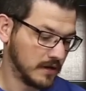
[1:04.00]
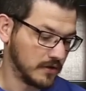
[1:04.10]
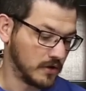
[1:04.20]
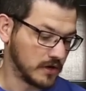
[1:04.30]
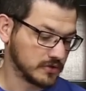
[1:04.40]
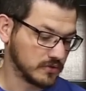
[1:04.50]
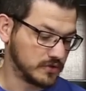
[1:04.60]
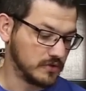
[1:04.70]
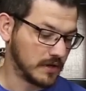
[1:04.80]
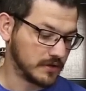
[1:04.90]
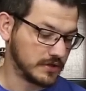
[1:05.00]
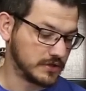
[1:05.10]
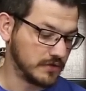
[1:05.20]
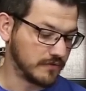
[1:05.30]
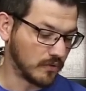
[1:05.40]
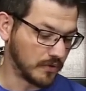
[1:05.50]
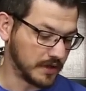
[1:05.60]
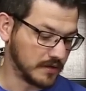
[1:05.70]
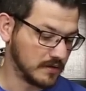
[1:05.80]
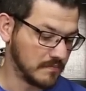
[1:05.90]
nozzle 200 to
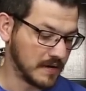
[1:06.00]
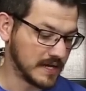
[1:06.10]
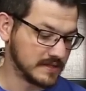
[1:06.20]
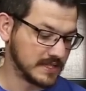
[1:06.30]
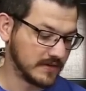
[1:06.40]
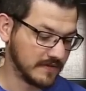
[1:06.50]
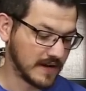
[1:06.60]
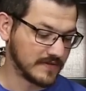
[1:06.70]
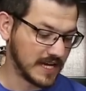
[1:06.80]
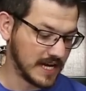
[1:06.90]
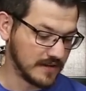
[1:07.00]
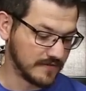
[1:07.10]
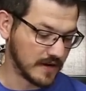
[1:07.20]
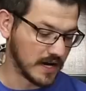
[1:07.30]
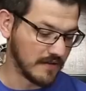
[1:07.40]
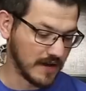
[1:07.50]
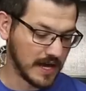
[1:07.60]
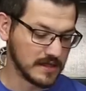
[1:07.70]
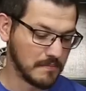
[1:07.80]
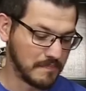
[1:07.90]
240, the bed 75 to 85,
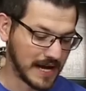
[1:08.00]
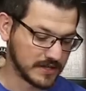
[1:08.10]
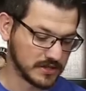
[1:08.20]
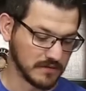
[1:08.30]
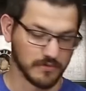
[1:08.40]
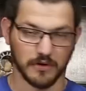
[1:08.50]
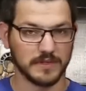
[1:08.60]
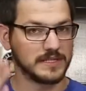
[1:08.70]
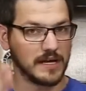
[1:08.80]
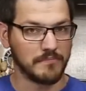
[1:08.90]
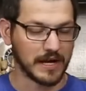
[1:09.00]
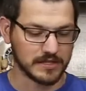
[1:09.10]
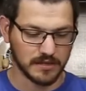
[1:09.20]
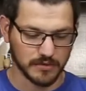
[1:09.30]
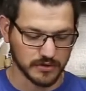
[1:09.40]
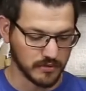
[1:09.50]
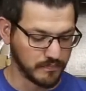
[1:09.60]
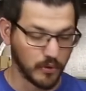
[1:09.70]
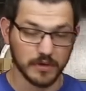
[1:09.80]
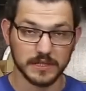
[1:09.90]
and the batch number. I always say batch numbers are
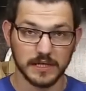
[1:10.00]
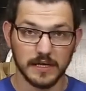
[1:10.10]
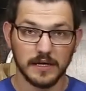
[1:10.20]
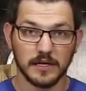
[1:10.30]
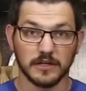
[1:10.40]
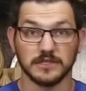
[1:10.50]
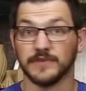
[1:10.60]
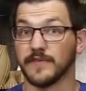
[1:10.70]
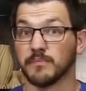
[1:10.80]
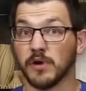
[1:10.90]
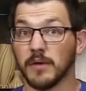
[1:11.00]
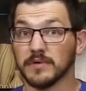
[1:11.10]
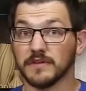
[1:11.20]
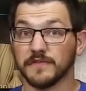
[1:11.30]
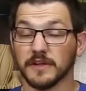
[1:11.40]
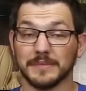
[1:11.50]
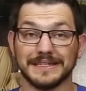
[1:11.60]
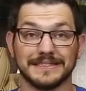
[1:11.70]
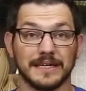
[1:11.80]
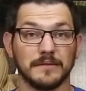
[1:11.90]
important because if you have a problem with the
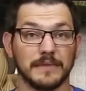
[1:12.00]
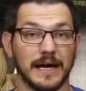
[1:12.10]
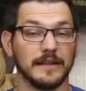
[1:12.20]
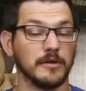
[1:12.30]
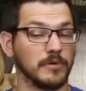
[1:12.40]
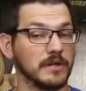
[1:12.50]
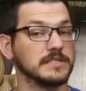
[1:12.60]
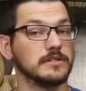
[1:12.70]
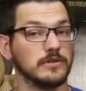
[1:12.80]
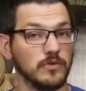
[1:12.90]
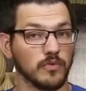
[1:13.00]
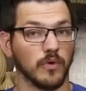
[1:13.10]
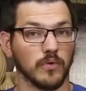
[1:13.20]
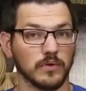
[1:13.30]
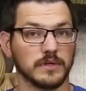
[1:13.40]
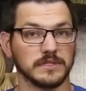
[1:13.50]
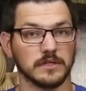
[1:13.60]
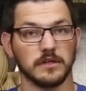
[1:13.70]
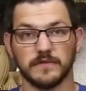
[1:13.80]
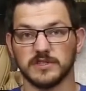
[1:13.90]
filament, send them that. They probably send you a new roll because
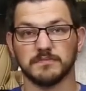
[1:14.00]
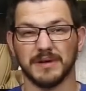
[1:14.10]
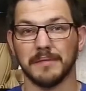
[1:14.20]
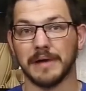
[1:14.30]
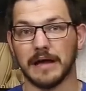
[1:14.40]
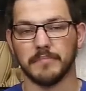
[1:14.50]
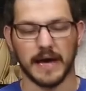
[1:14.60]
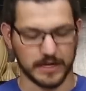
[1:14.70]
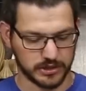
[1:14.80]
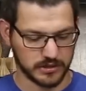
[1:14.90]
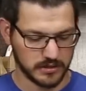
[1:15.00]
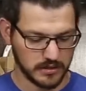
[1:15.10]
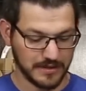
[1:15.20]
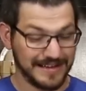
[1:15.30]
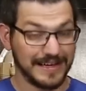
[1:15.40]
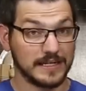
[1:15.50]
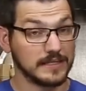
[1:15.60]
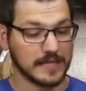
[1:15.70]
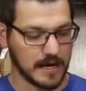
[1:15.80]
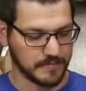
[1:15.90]
it could have just been a bad batch. It
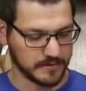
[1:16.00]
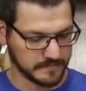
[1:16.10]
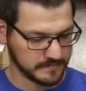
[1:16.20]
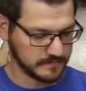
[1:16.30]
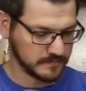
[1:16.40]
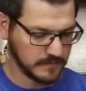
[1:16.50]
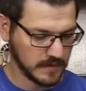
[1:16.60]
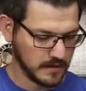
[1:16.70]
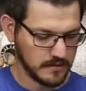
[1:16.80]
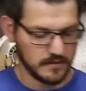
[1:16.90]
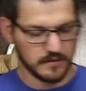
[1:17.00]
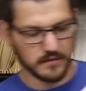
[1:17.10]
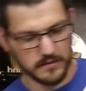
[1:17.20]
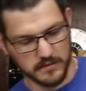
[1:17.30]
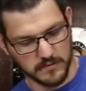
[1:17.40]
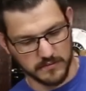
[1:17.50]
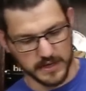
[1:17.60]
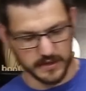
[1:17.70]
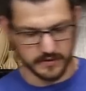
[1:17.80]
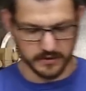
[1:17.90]
does happen. All
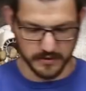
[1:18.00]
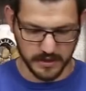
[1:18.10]
right, so